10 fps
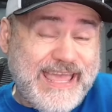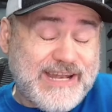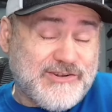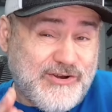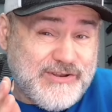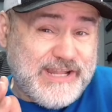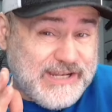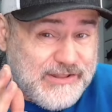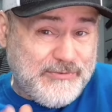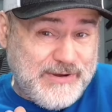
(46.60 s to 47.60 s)
and turned it
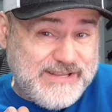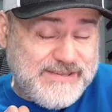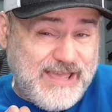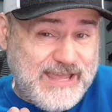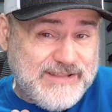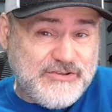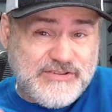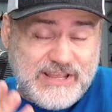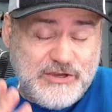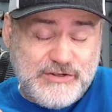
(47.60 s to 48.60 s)
into three designs because
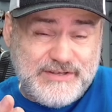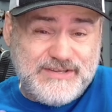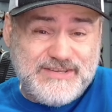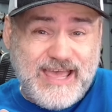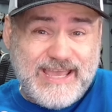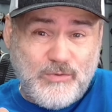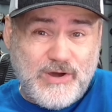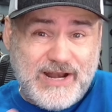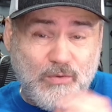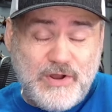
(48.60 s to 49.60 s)
I couldn't decide
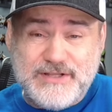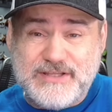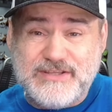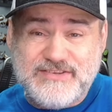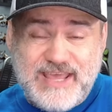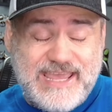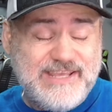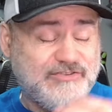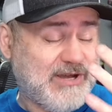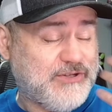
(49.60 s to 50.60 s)
what I wanted to say.
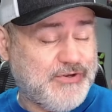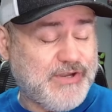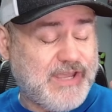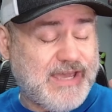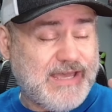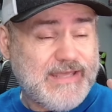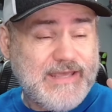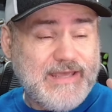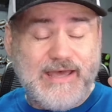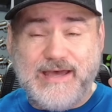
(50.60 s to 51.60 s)
So I took
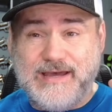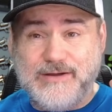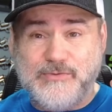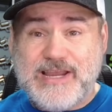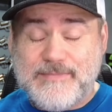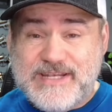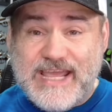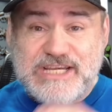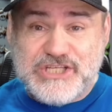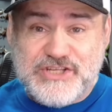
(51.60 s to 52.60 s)

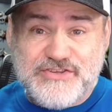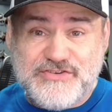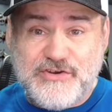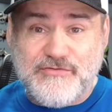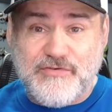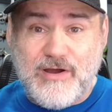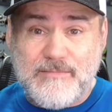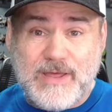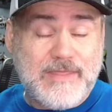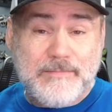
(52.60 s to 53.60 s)
recommendations
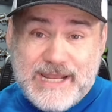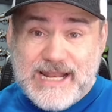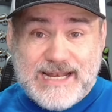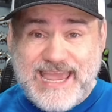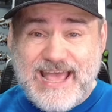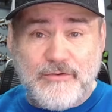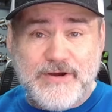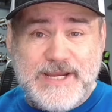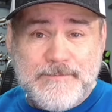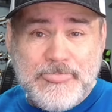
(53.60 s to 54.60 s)
from the Peanut
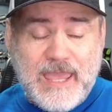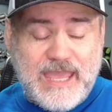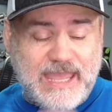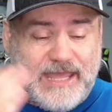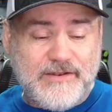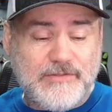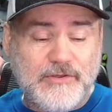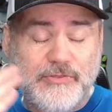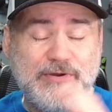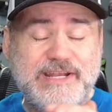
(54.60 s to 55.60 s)
Gallery. And the
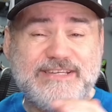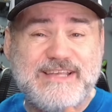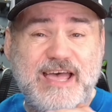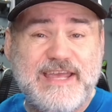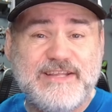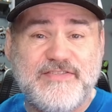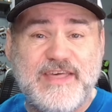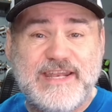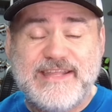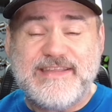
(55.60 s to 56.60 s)
three designs
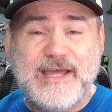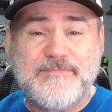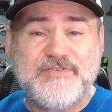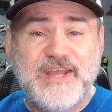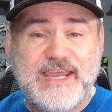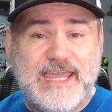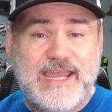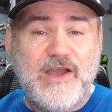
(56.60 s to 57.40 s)
that ended up sticking